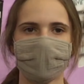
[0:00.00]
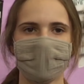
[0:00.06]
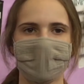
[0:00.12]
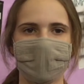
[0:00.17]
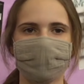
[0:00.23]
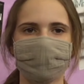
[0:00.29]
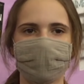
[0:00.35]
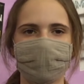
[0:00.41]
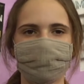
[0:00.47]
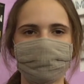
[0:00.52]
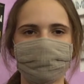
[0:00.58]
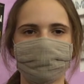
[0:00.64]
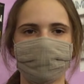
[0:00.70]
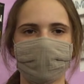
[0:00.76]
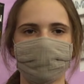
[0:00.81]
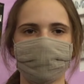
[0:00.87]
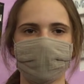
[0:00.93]
And the new
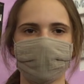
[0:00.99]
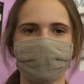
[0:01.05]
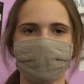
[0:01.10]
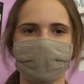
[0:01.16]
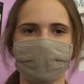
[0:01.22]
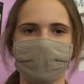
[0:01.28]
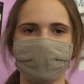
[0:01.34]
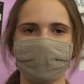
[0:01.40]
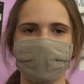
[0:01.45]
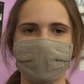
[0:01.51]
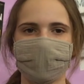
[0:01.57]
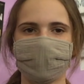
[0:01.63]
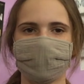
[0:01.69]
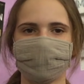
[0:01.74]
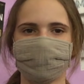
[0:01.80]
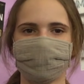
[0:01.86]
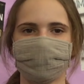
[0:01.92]
scoreboards are a great
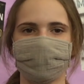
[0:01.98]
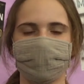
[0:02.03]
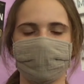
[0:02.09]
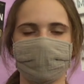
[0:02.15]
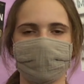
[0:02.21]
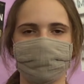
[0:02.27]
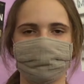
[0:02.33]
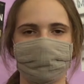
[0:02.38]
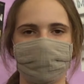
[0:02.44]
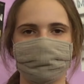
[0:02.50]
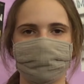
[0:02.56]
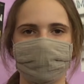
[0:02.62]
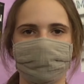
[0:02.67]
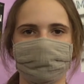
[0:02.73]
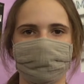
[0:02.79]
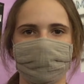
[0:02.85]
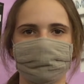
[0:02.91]
addition to this upcoming
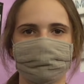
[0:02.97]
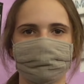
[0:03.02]
event.